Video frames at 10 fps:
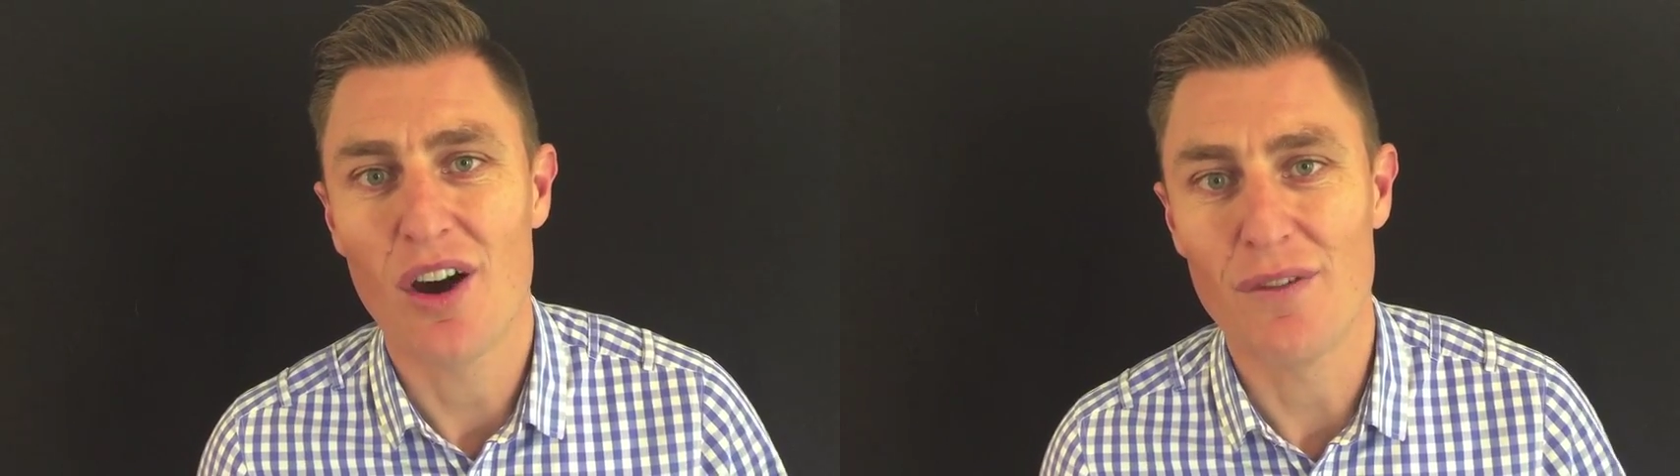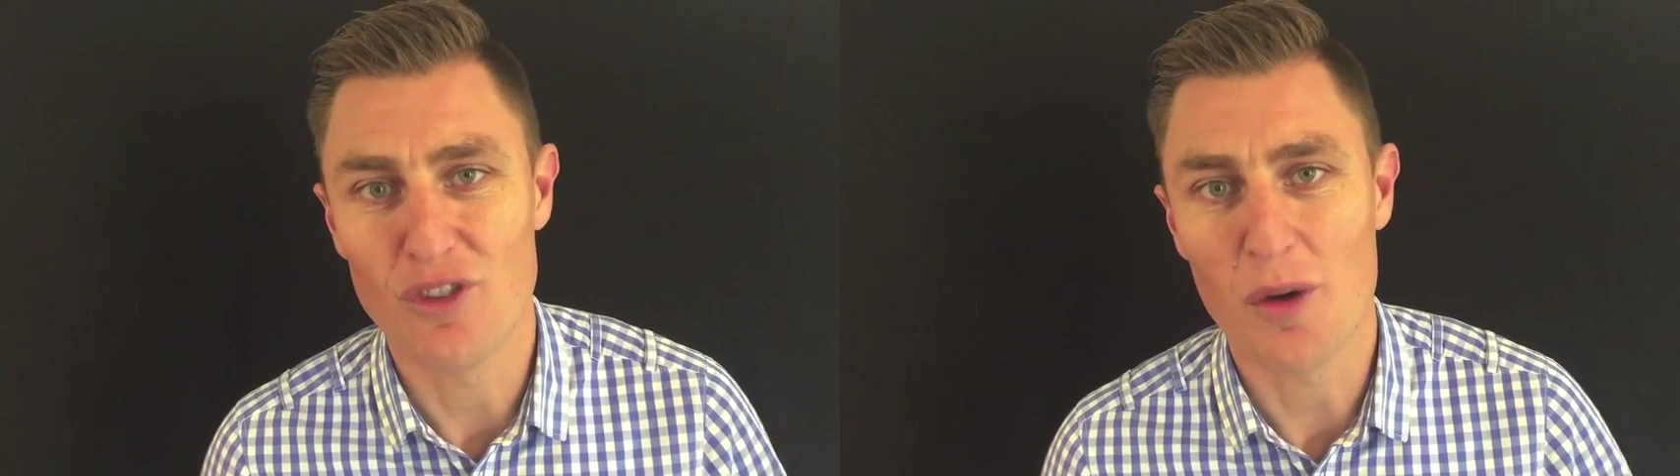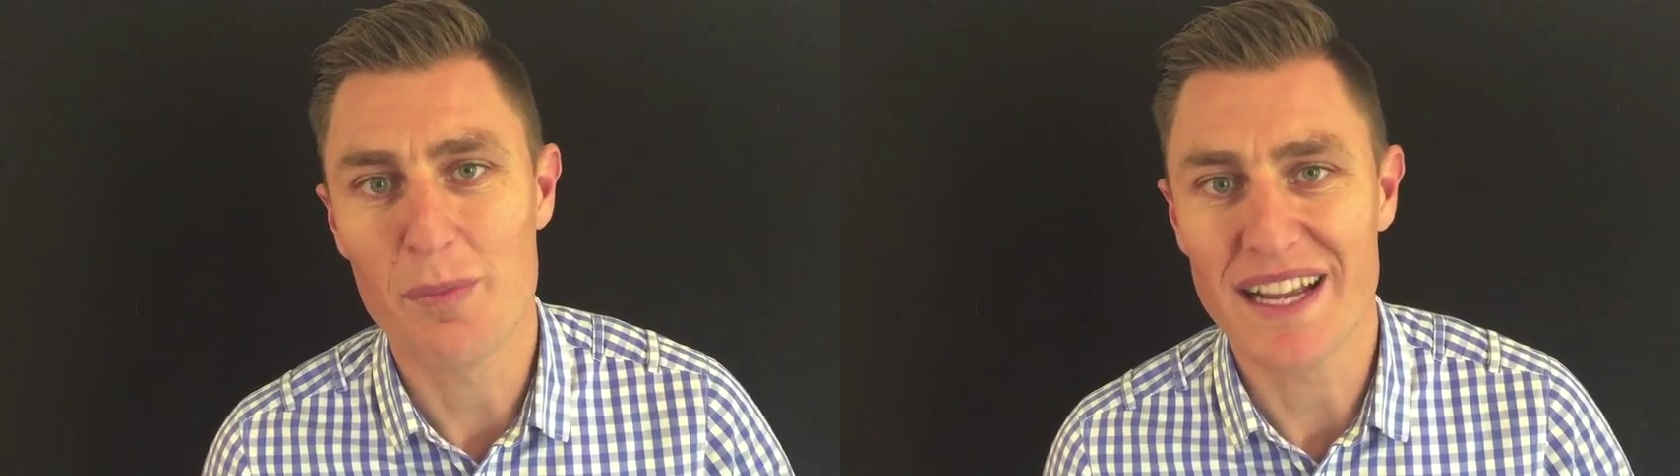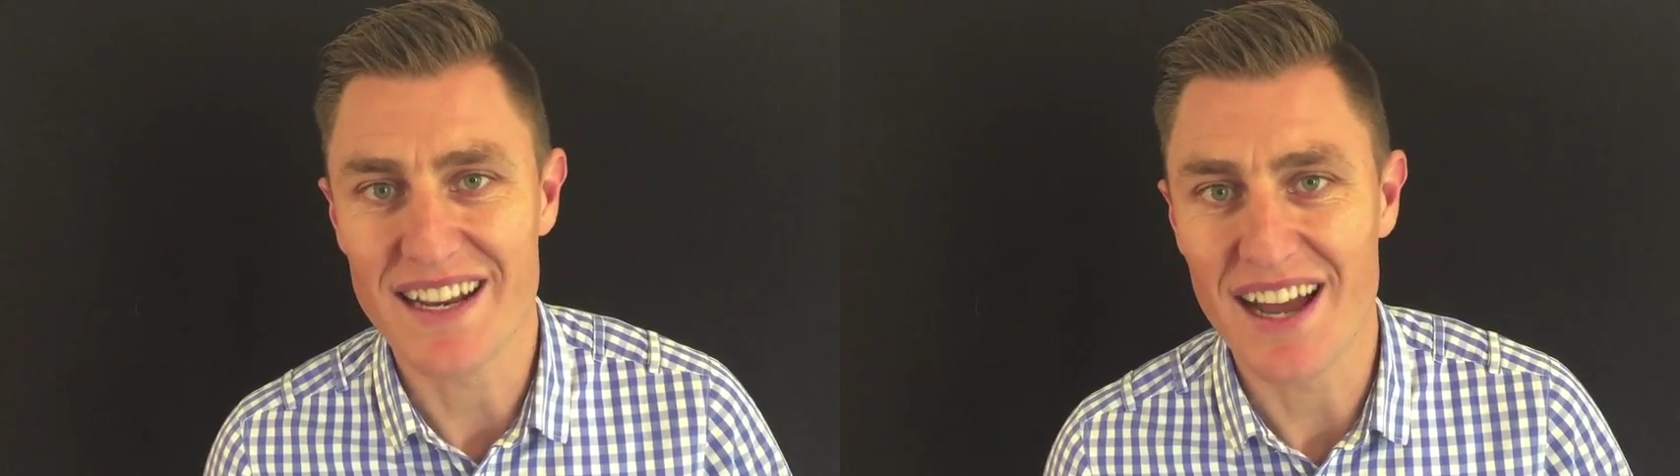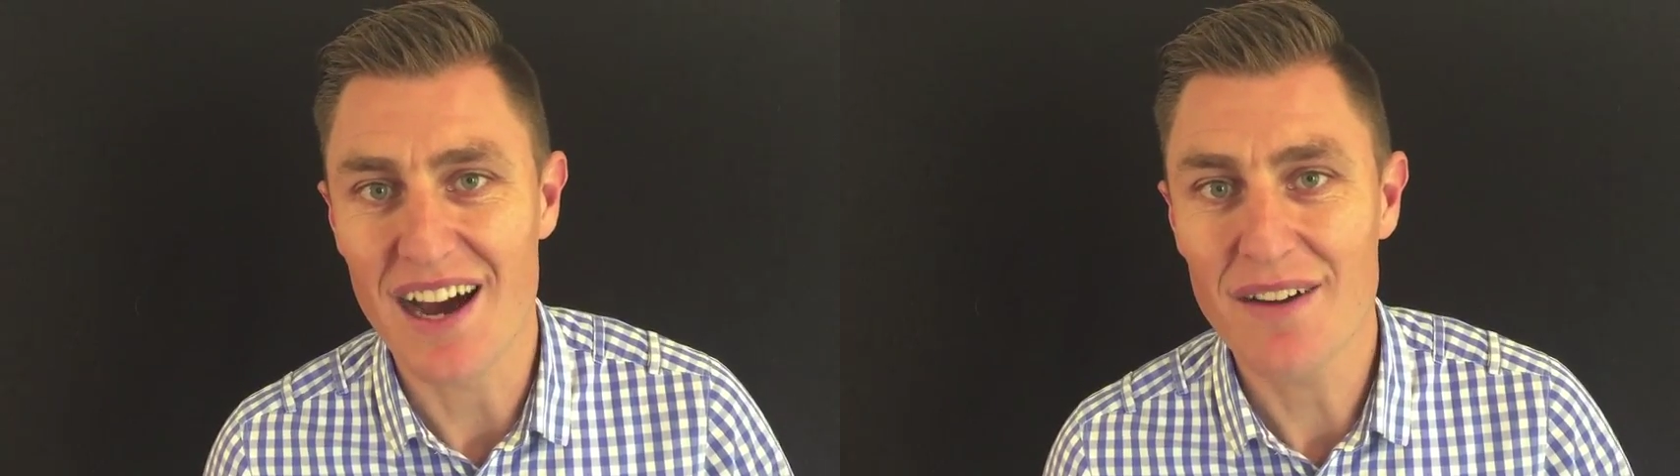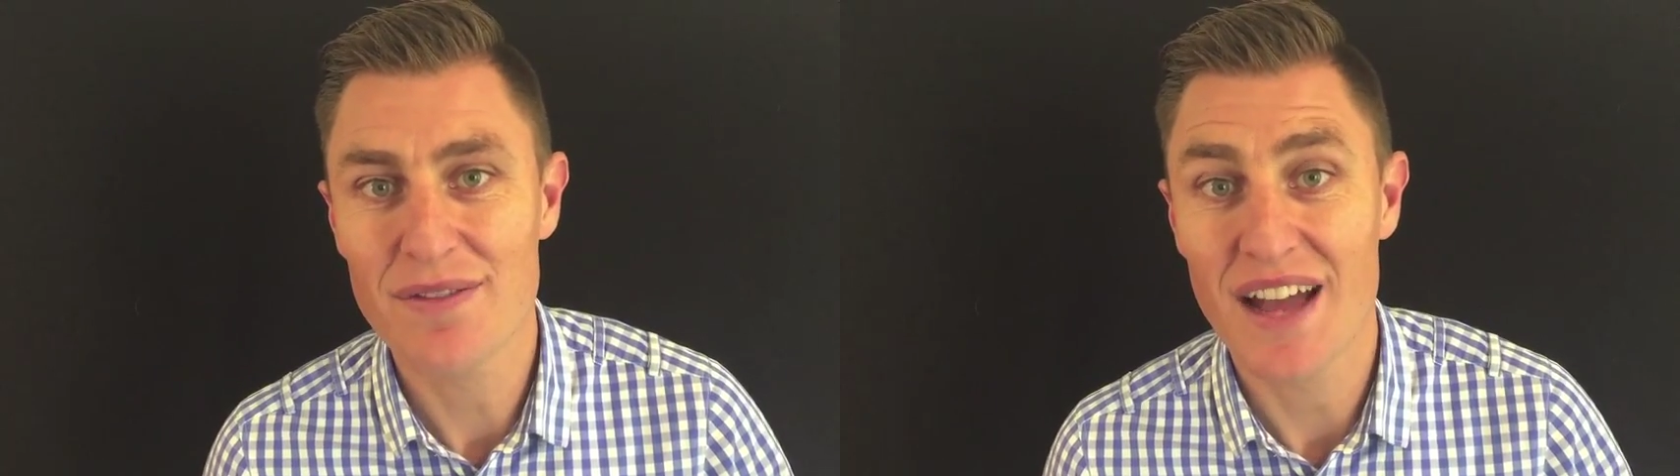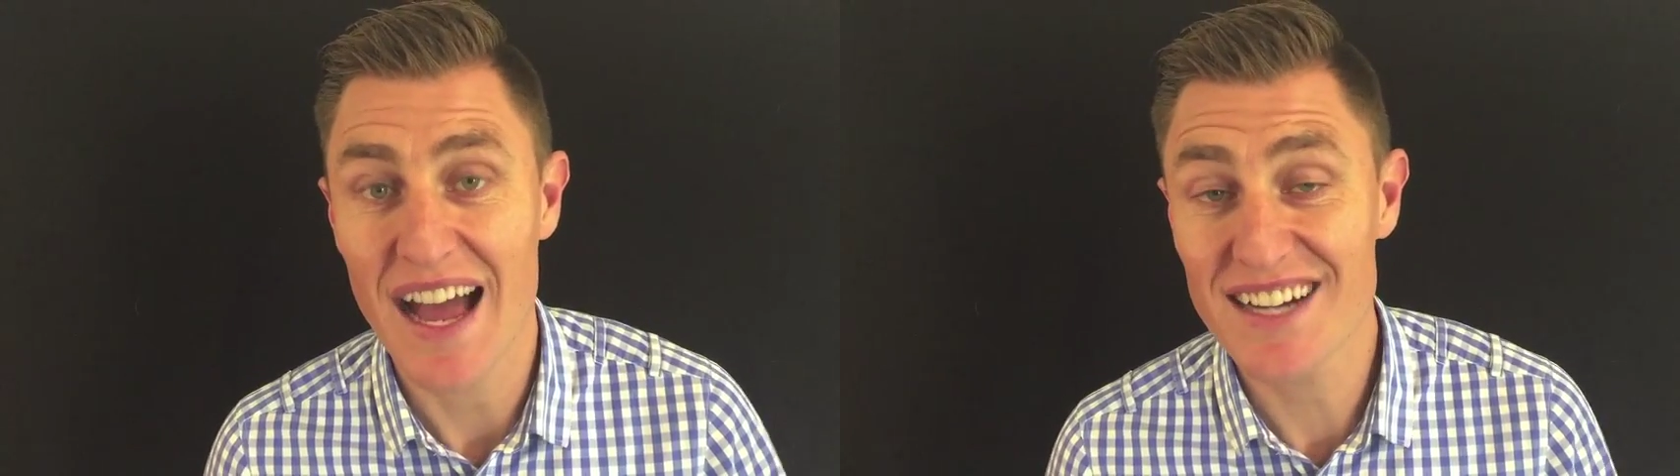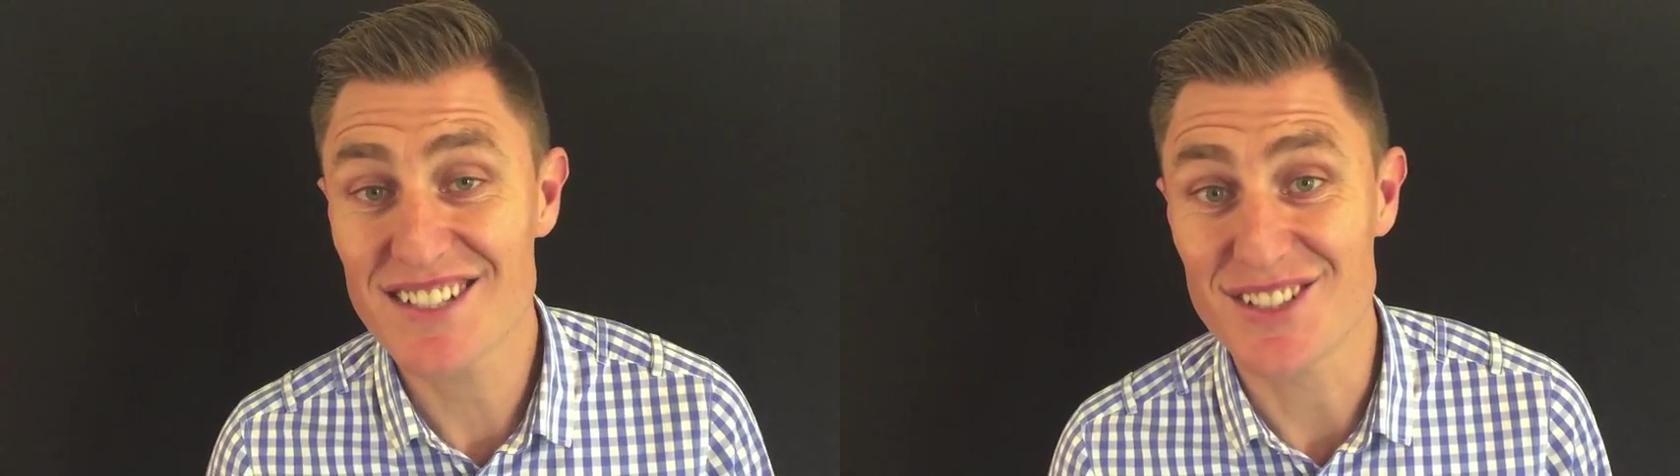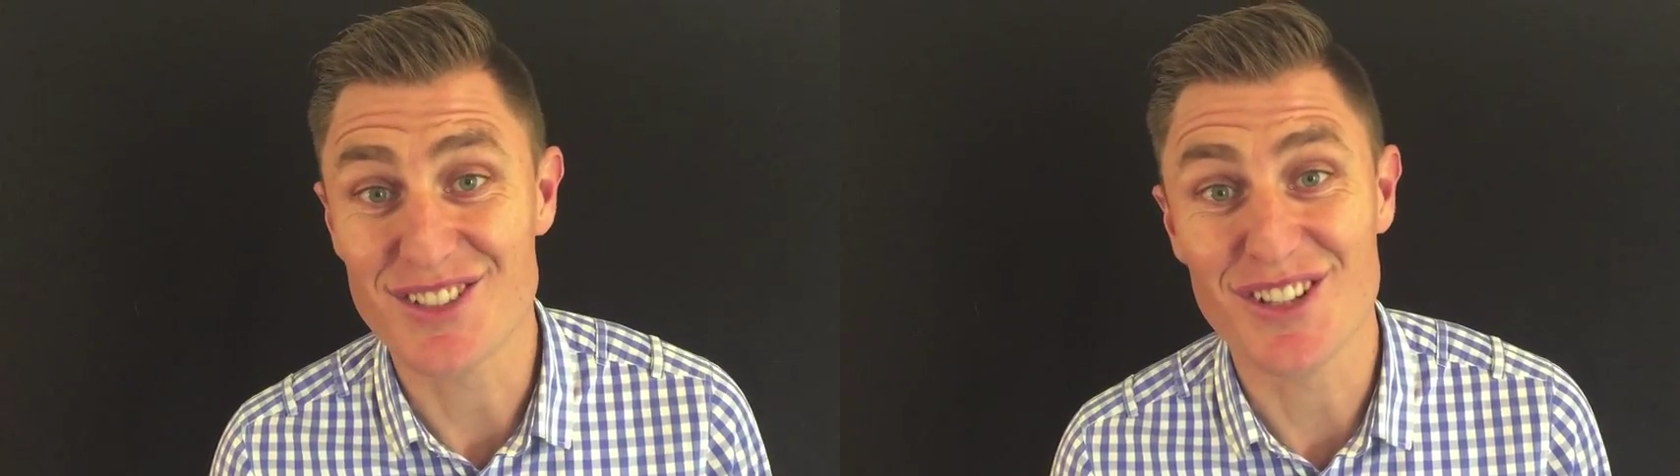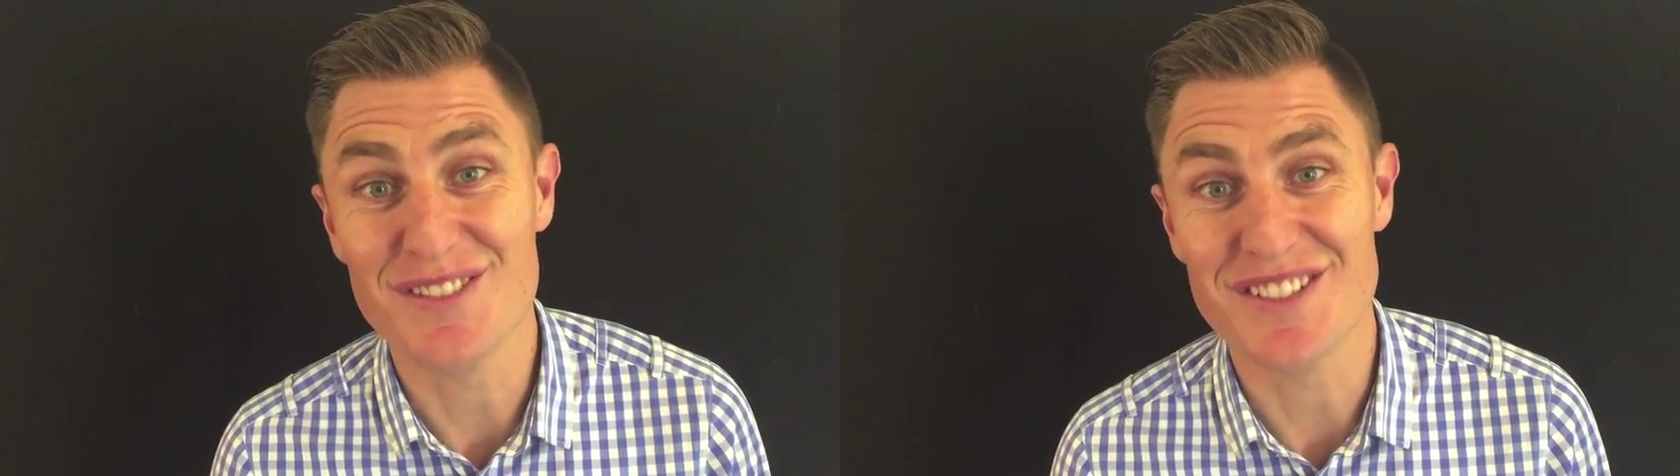of not being enough actually
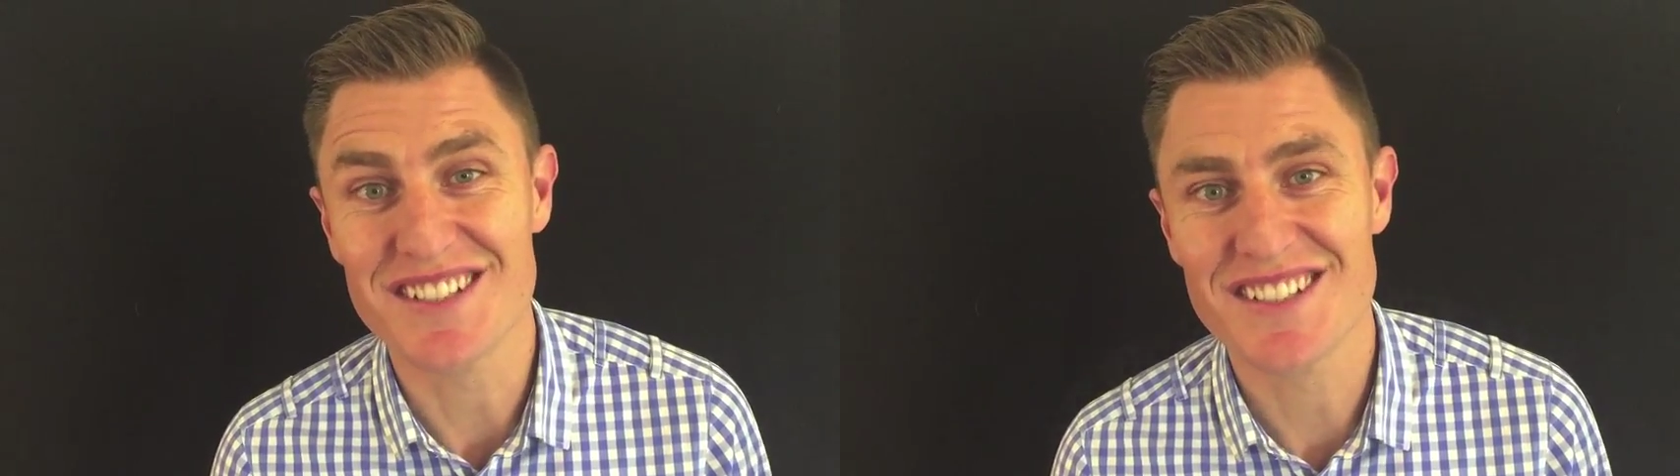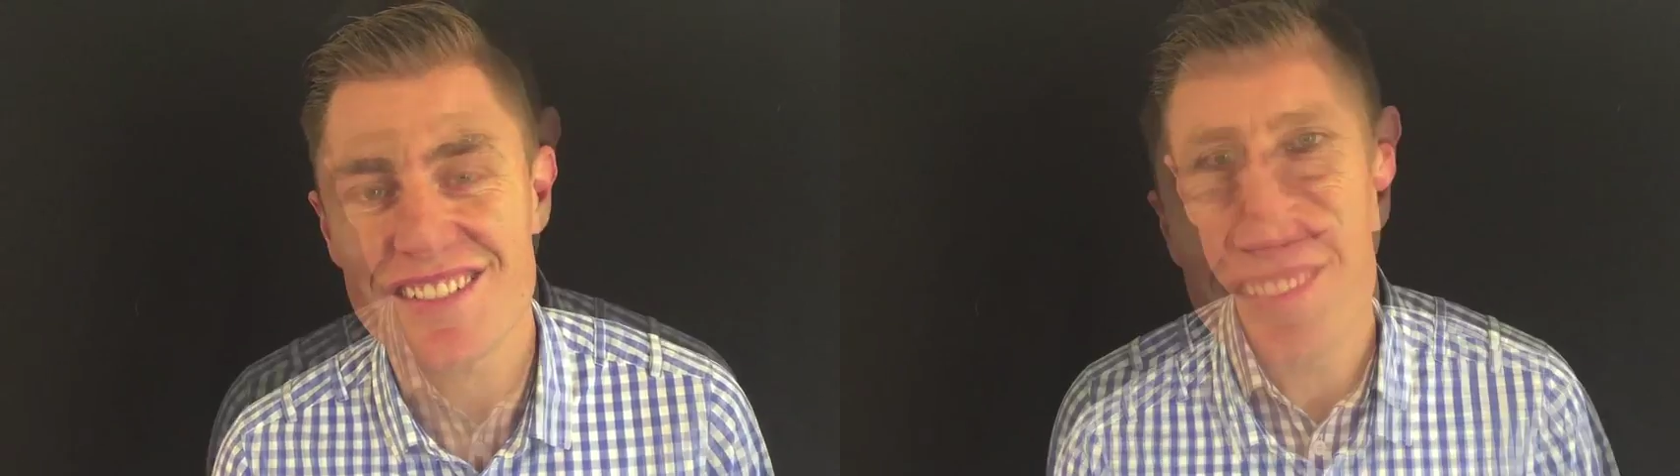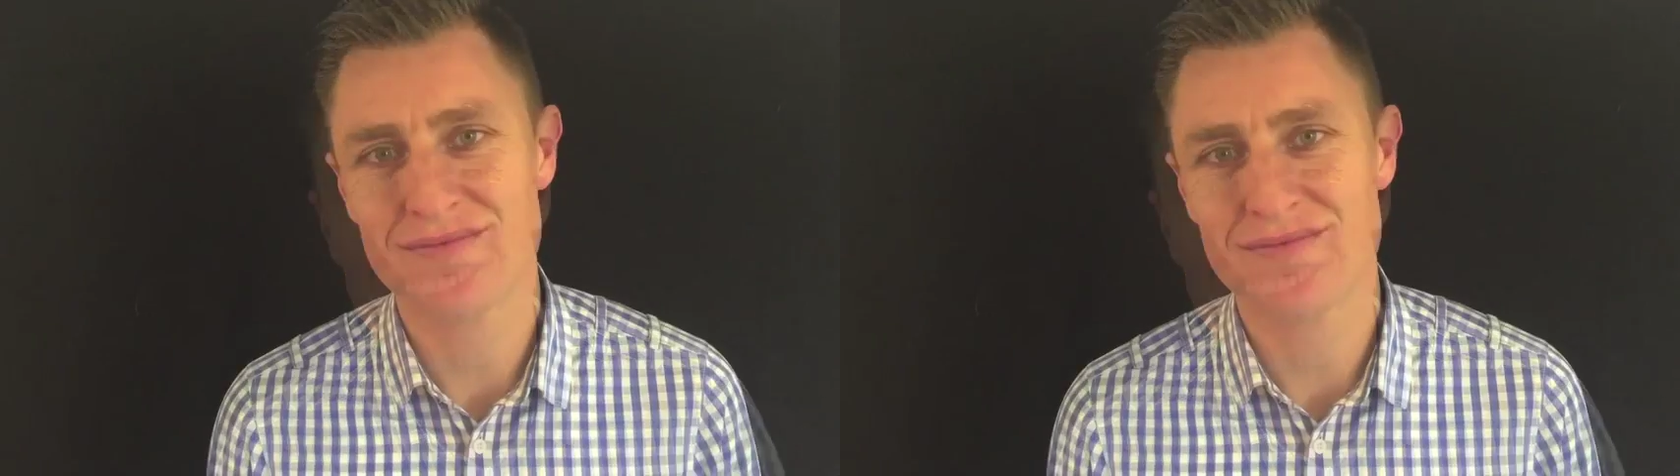serves us.